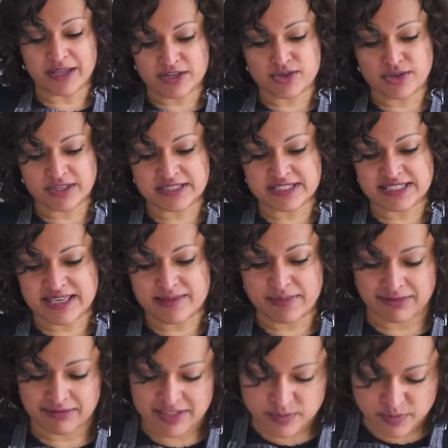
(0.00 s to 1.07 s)
and you can see my
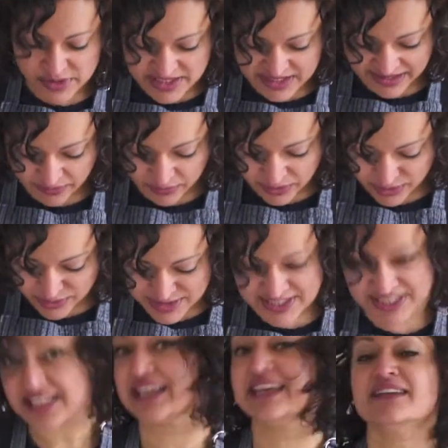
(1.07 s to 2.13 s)
raspberries are now
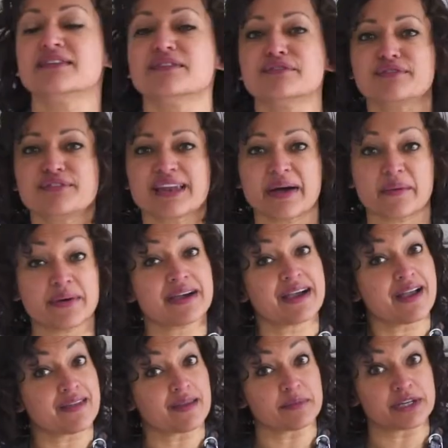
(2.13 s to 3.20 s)
coated in flour,
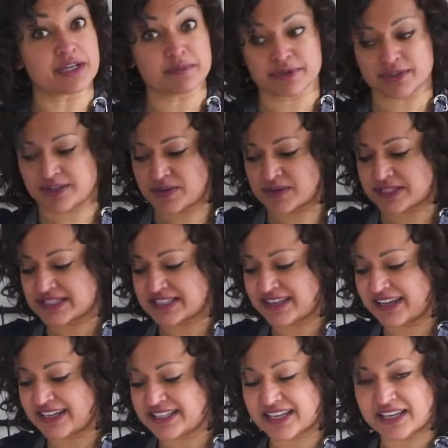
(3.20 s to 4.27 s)
and I'm going to put those
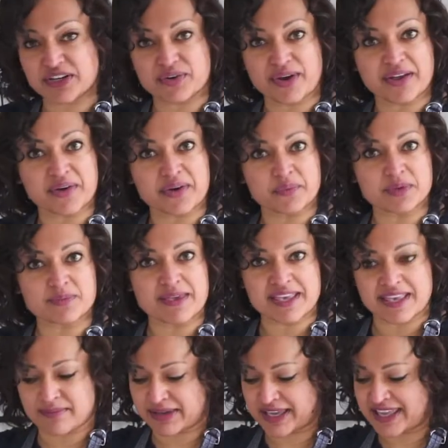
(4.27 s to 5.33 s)
aside and crack on with
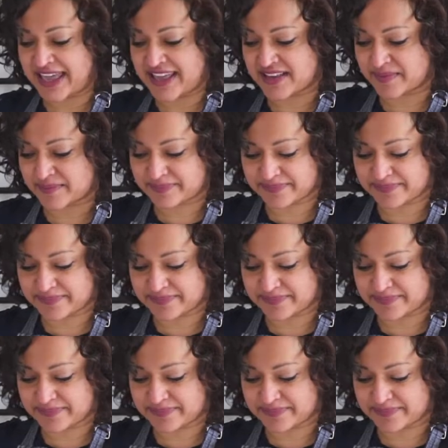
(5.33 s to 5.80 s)
making my cake.